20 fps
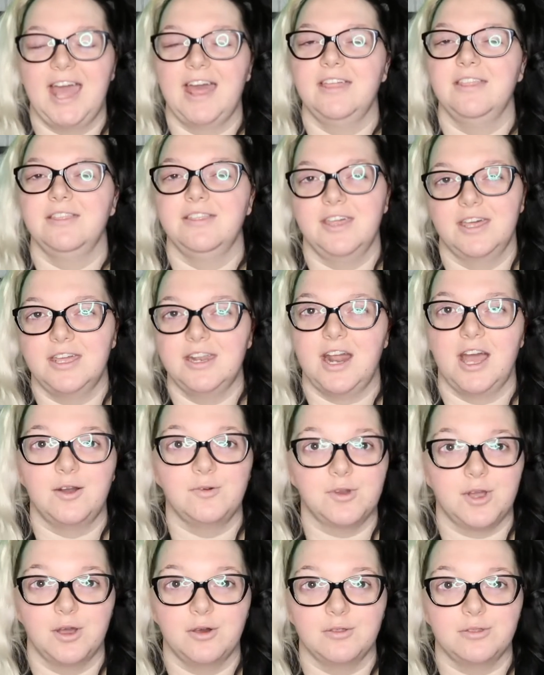and then I
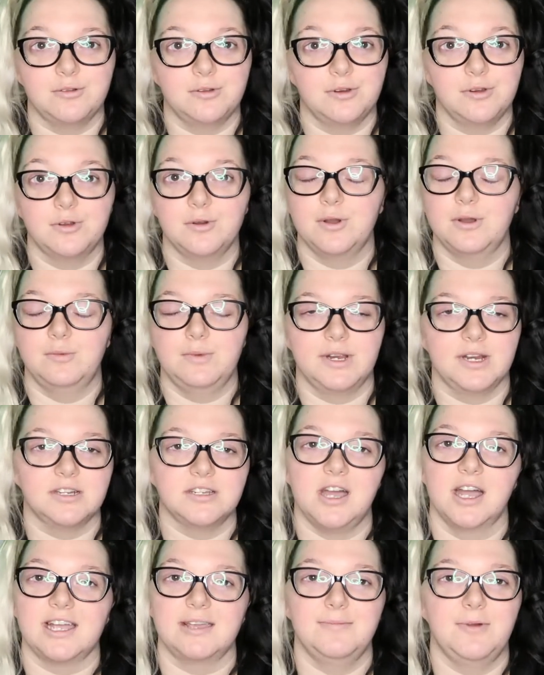will go through and we are
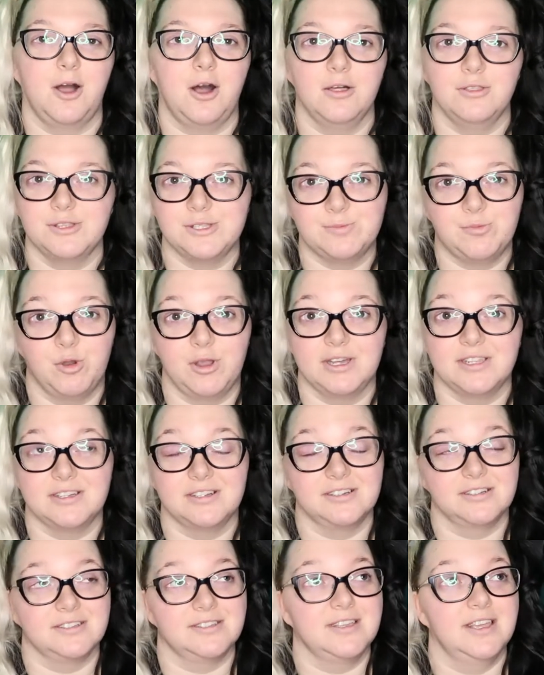talking about all the
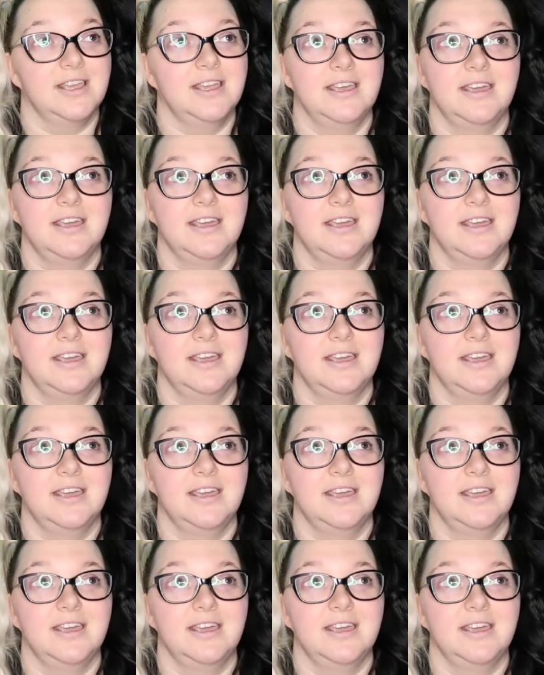spoilers,